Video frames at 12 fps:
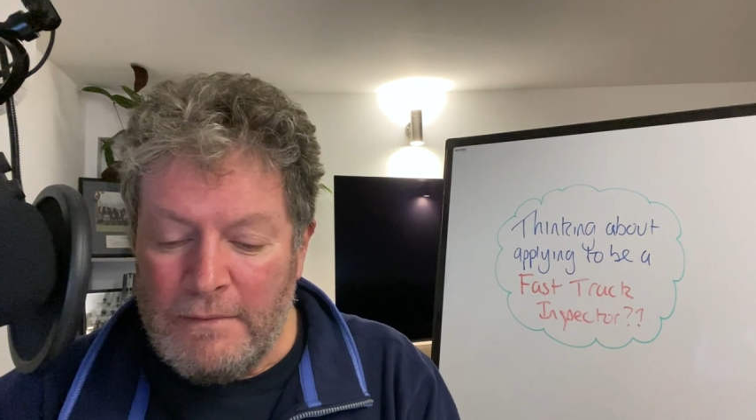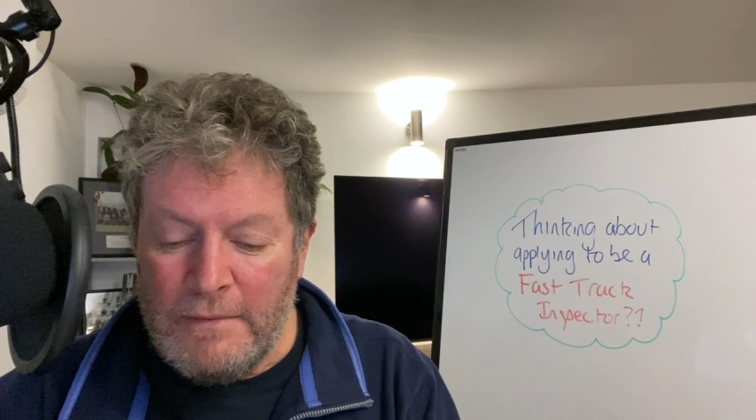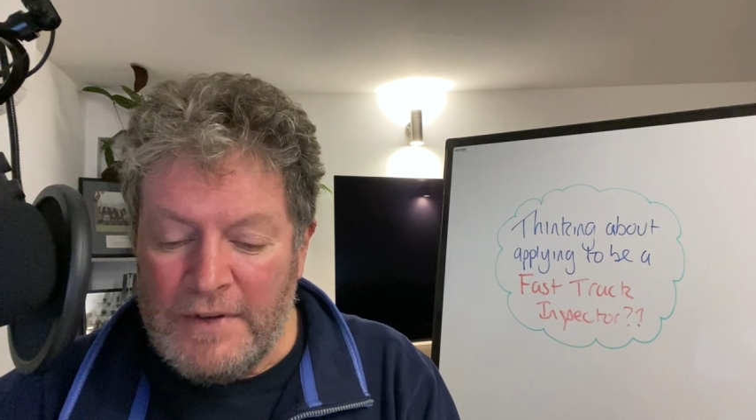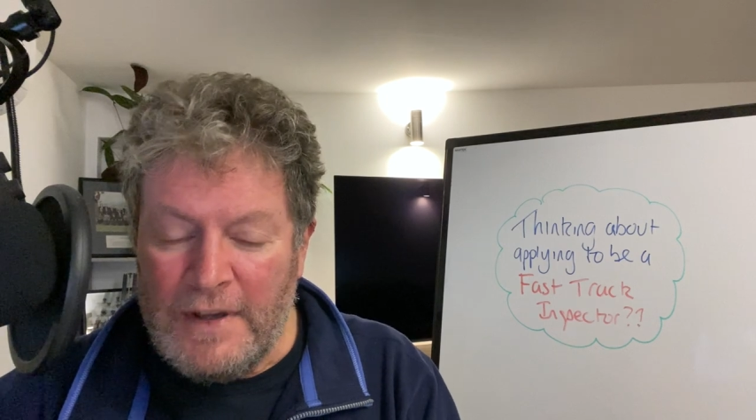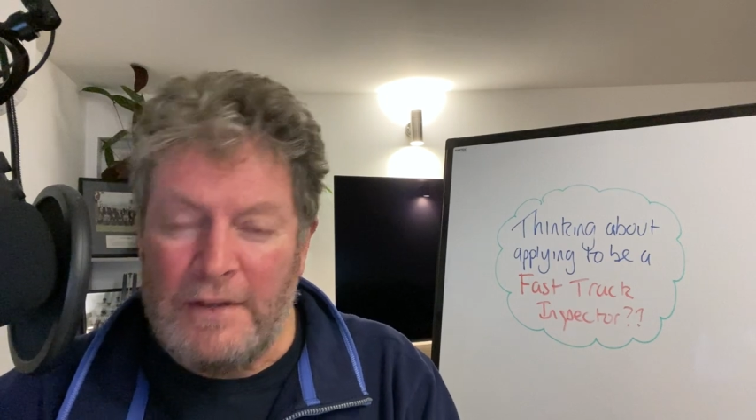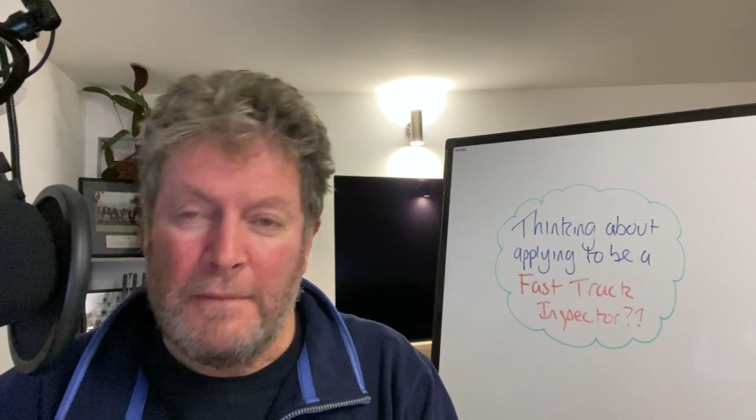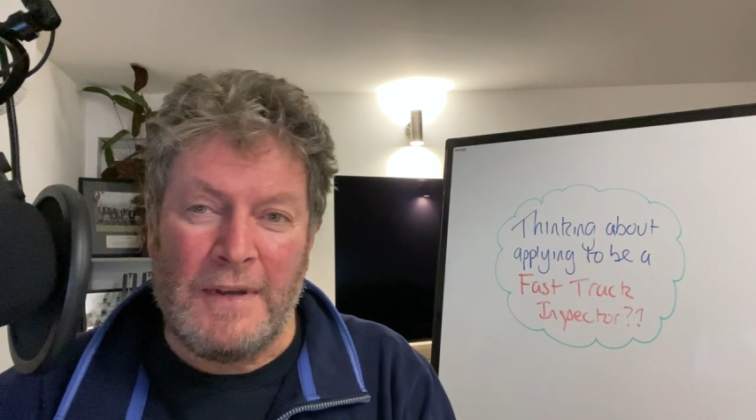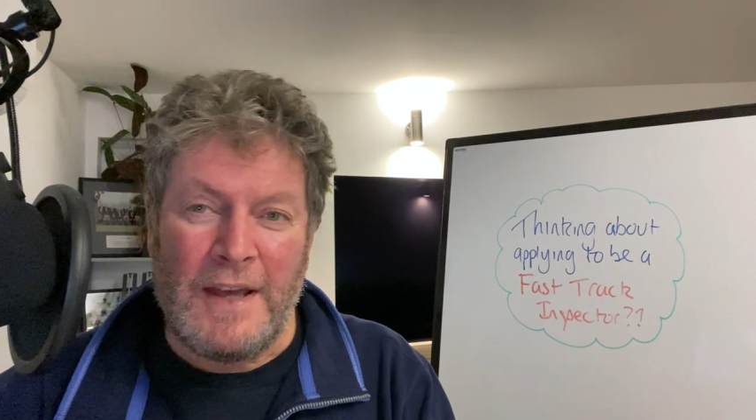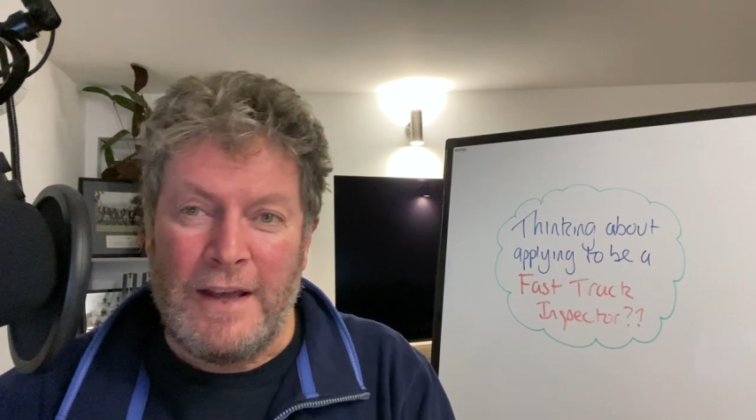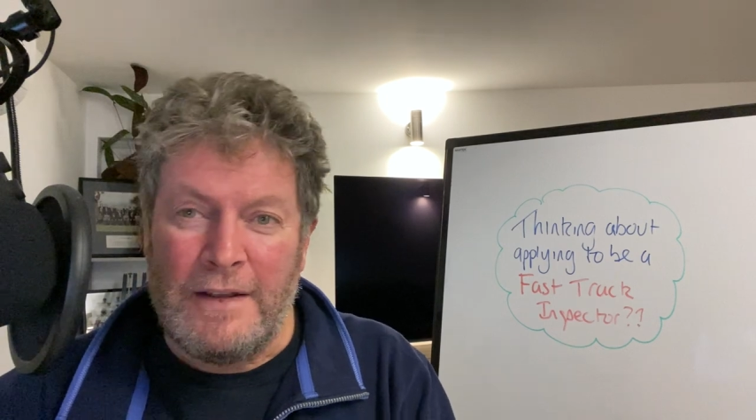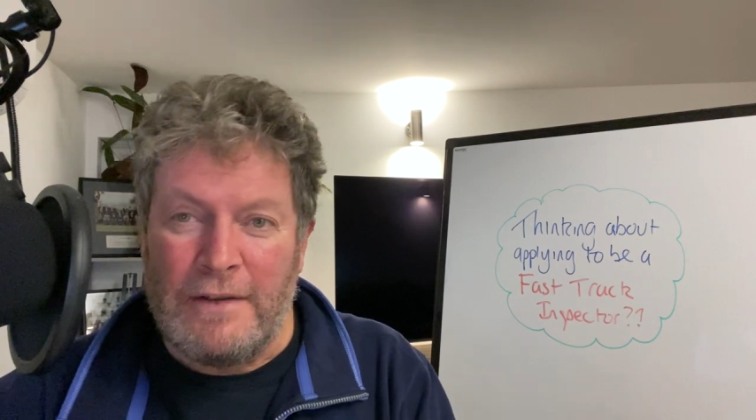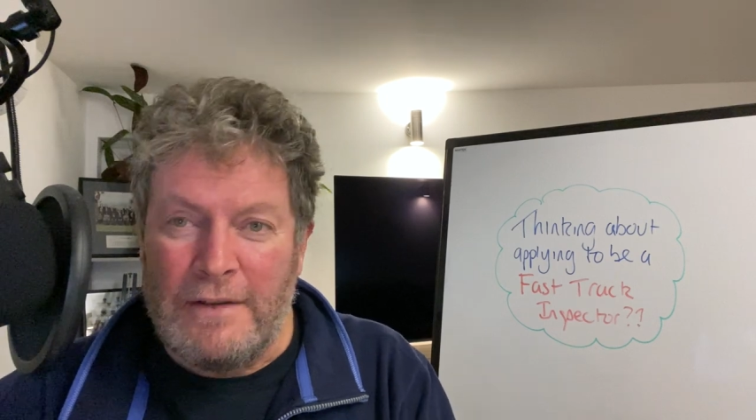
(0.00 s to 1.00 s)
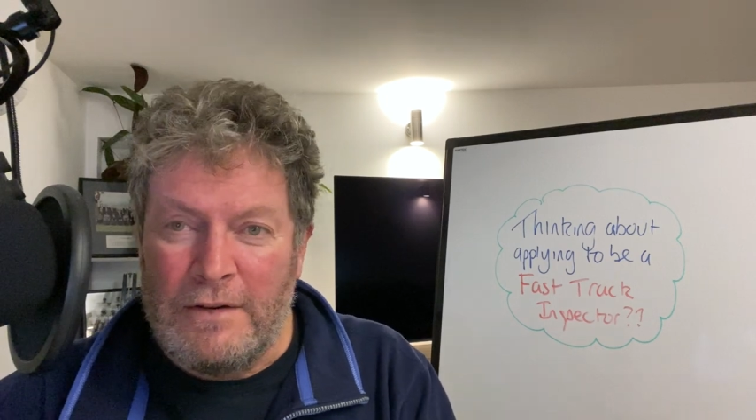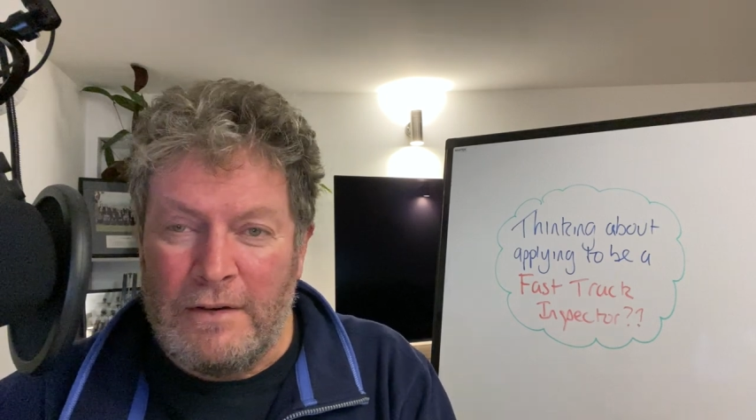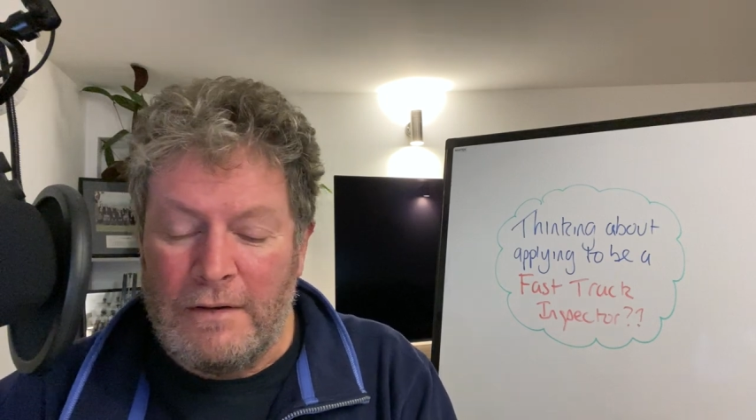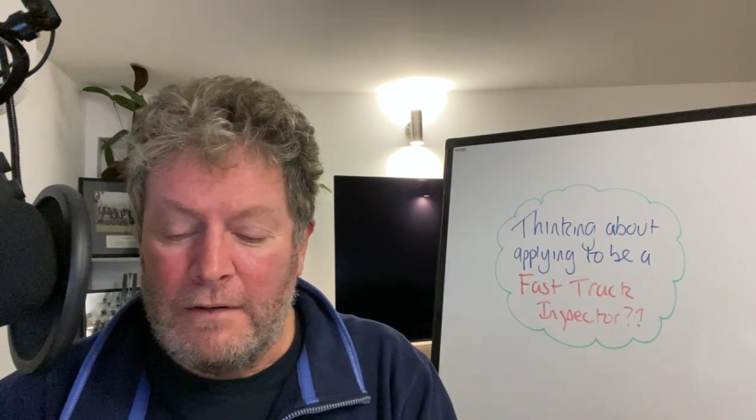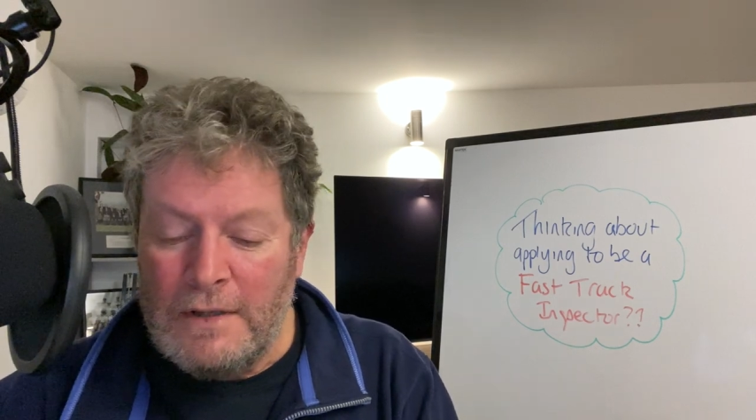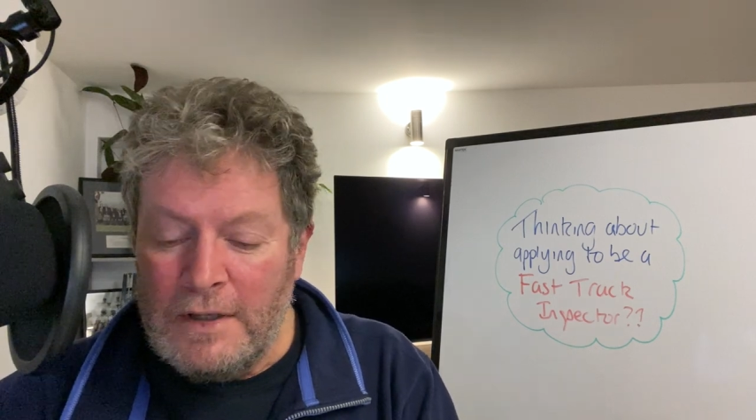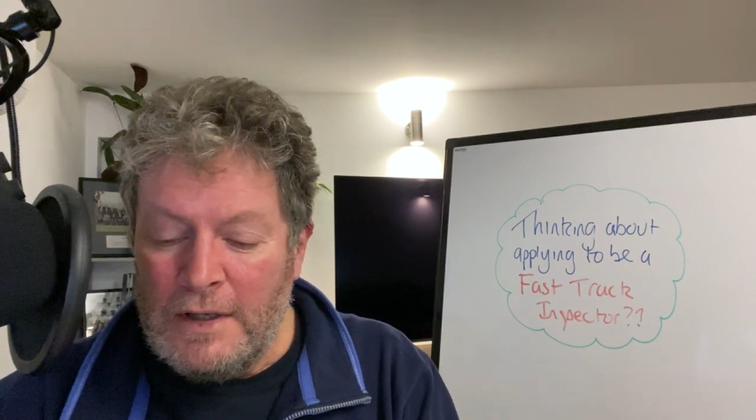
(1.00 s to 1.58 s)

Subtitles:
seek some guidance, or